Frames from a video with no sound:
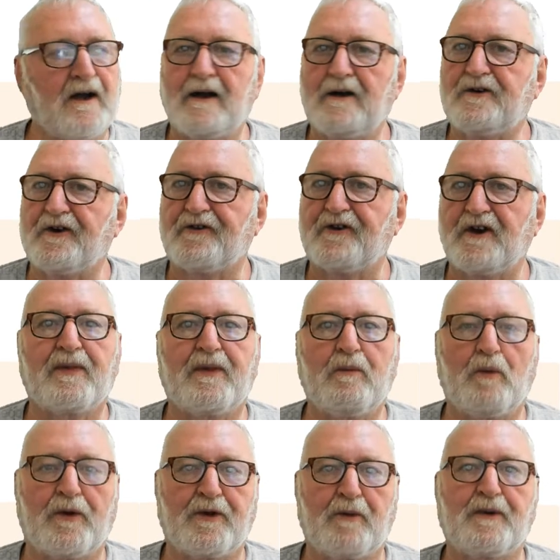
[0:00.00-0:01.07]
to see
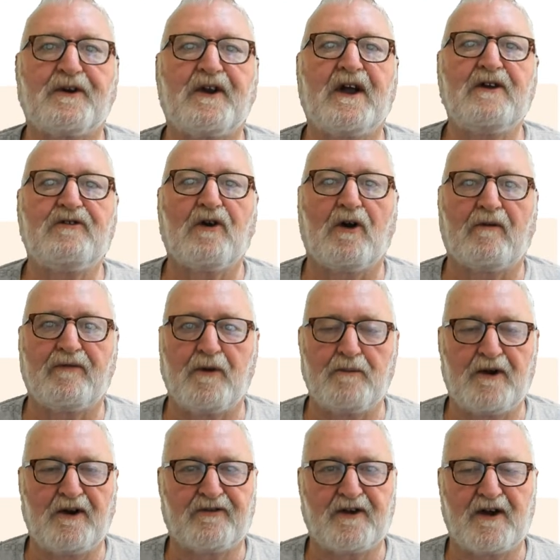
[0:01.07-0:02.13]
what the potential of them
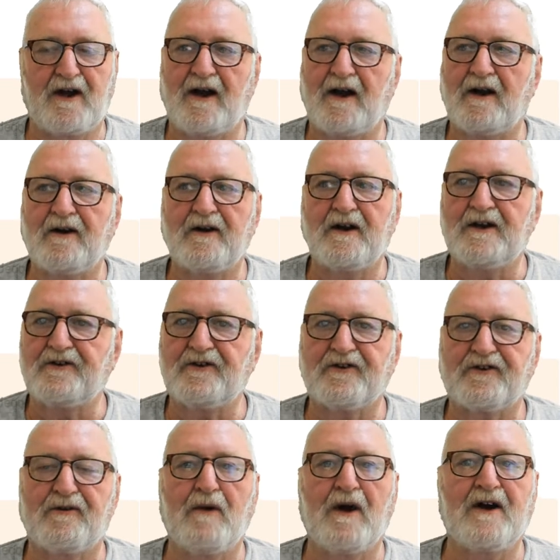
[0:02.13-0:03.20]
is. And it's just
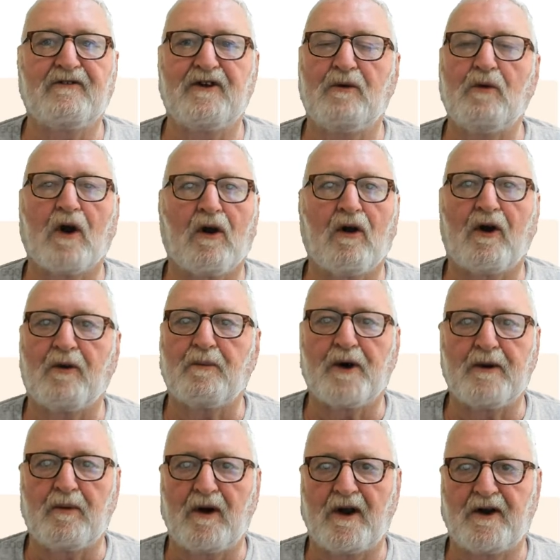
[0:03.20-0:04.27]
amazing what a lot of
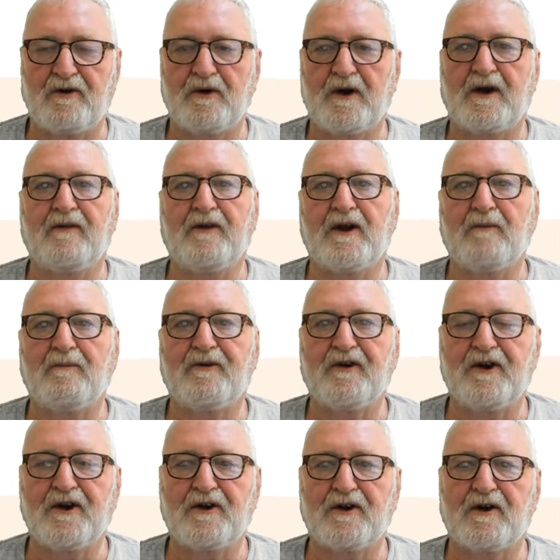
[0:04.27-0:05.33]
people are doing in the
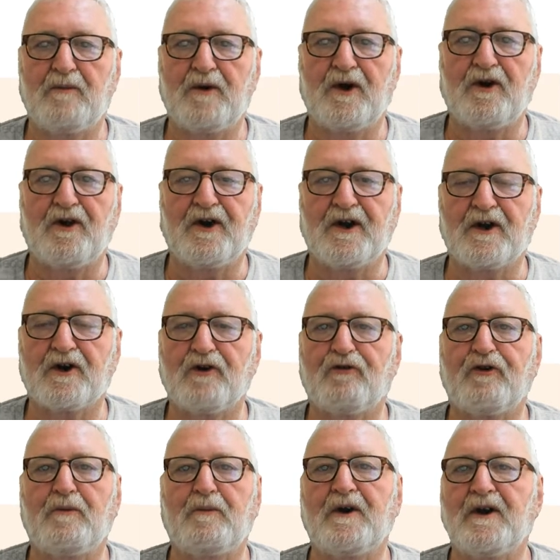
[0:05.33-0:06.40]
Obsidian community and
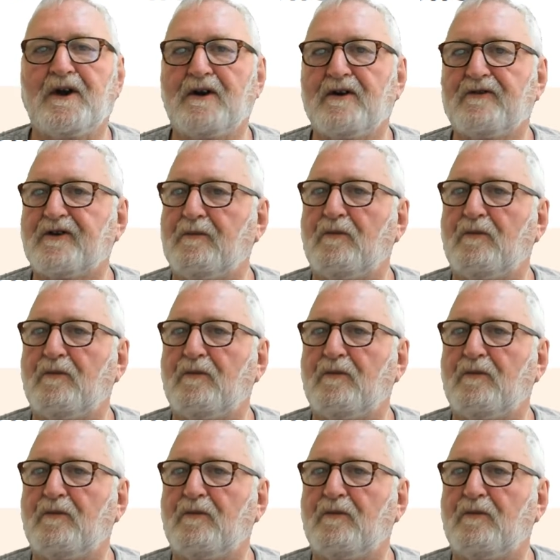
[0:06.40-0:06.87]
contributing some